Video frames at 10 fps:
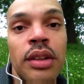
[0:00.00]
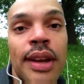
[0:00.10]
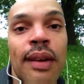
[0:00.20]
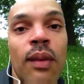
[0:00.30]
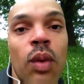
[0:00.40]

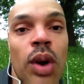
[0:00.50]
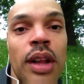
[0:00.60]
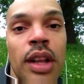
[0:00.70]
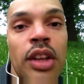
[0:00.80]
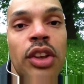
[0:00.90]
that
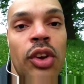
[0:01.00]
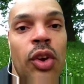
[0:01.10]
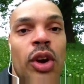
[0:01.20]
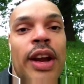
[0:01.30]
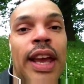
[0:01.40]
what
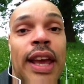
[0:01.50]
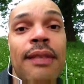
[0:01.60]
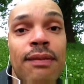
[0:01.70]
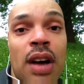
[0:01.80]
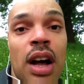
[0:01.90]
you are
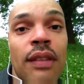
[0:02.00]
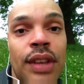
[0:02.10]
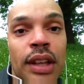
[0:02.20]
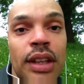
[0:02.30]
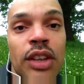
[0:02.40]
involved
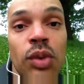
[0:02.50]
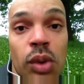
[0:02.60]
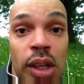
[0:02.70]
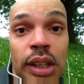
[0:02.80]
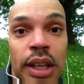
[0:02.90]
in is
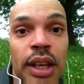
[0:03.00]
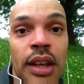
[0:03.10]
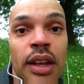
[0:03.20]
really